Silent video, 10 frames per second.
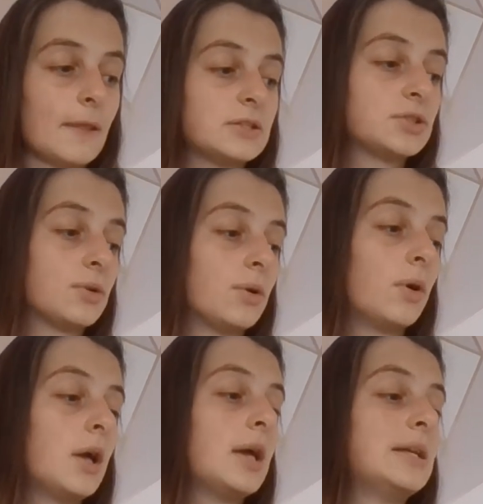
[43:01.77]
So
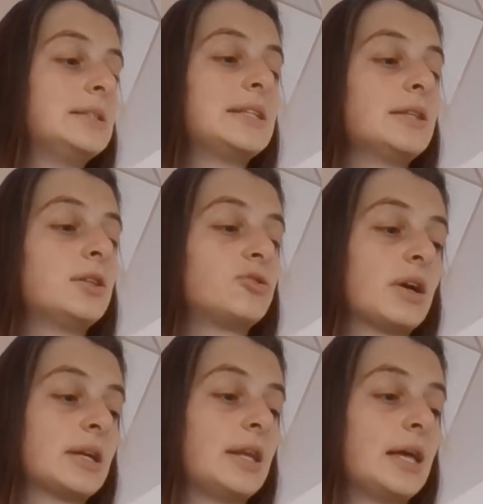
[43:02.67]
Dylan the
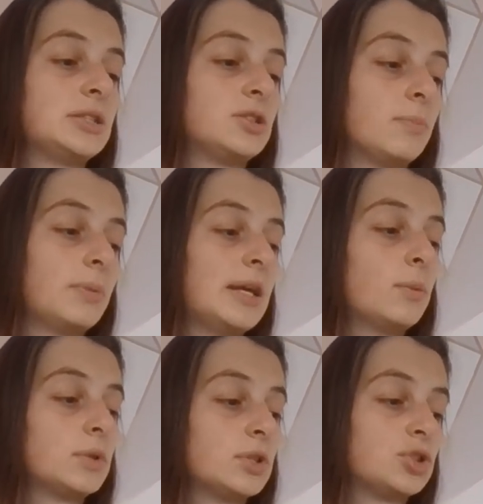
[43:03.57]
dragon ended up playing
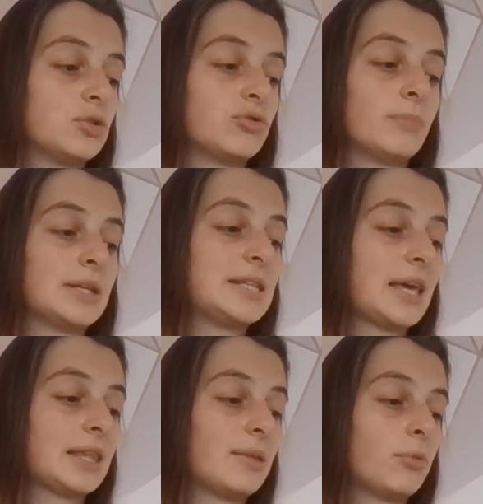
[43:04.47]
with the children by
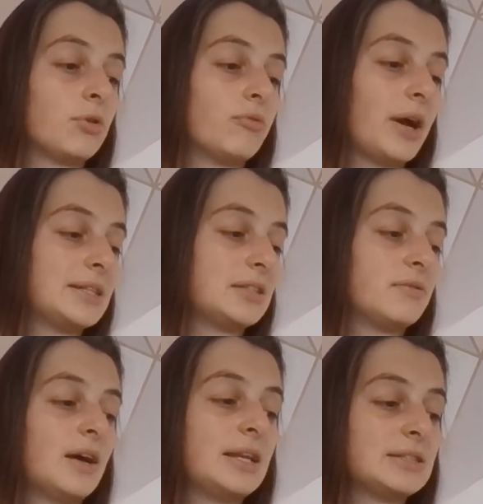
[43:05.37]
taking them on a ride to the
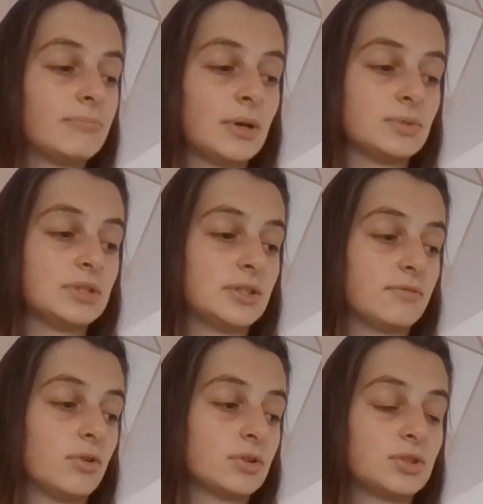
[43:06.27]
valleys and mountains of
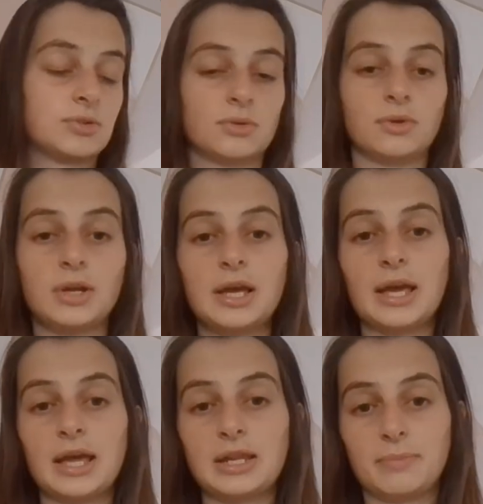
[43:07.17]
Rockstone,
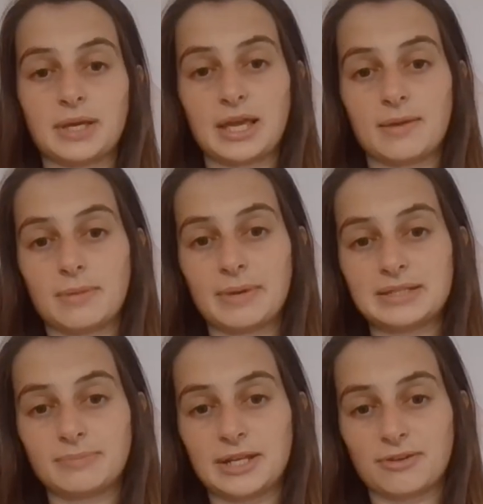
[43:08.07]
and he became the
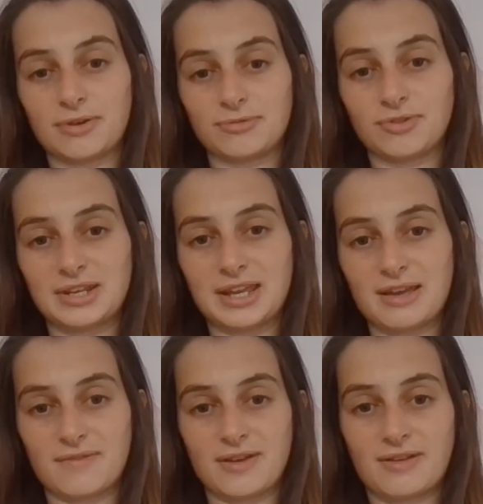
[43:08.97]
best playground ride
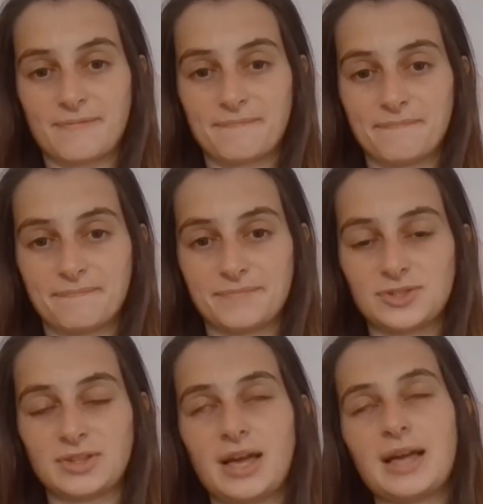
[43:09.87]
ever. So
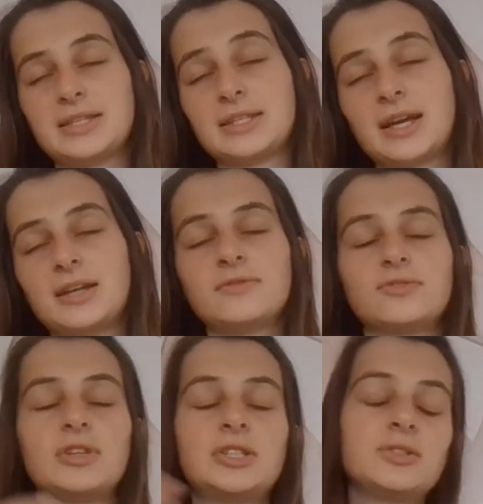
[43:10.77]
that answer kind of
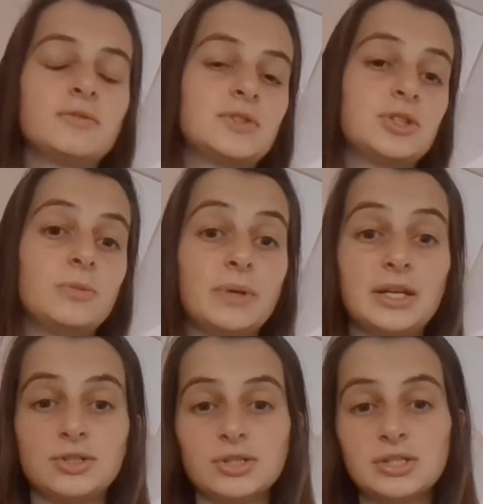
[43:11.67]
stretches over 2
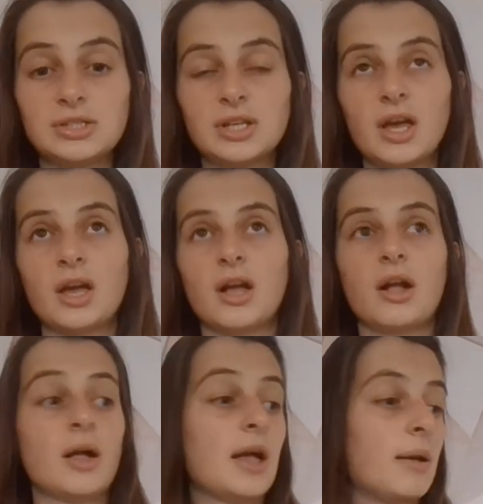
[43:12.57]
pages.
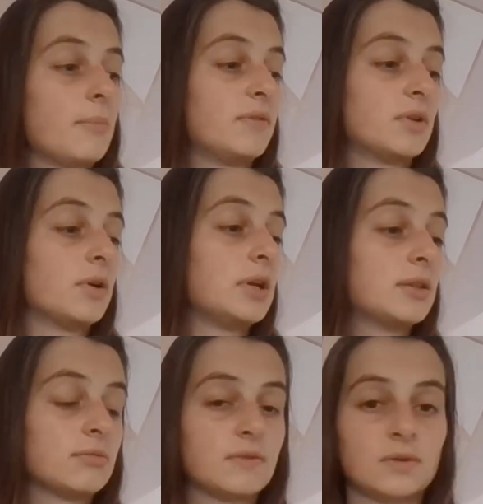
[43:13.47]
If you got
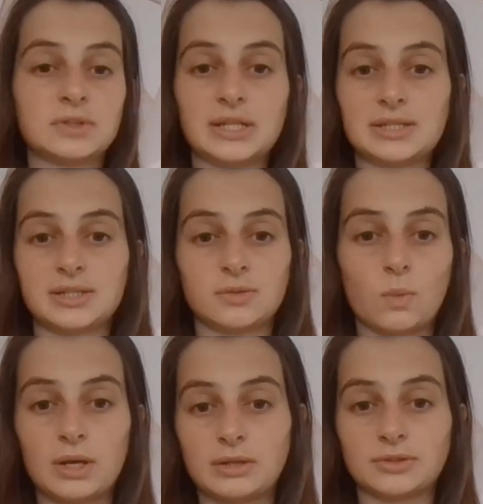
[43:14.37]
either of those answers,
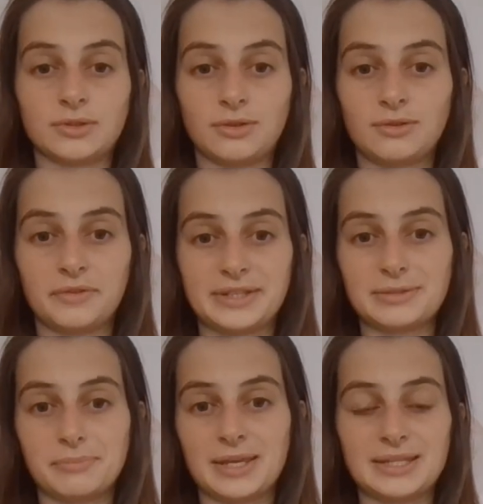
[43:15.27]
well done. That's
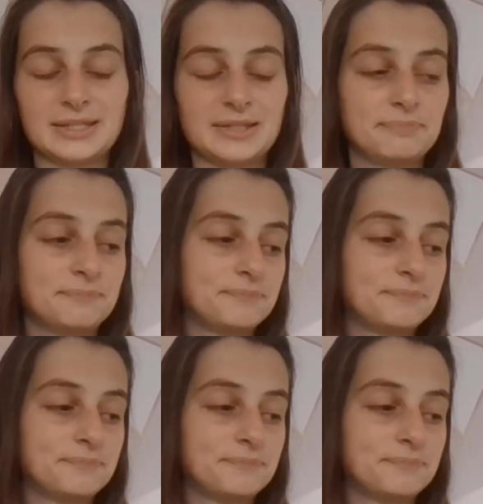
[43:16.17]
amazing.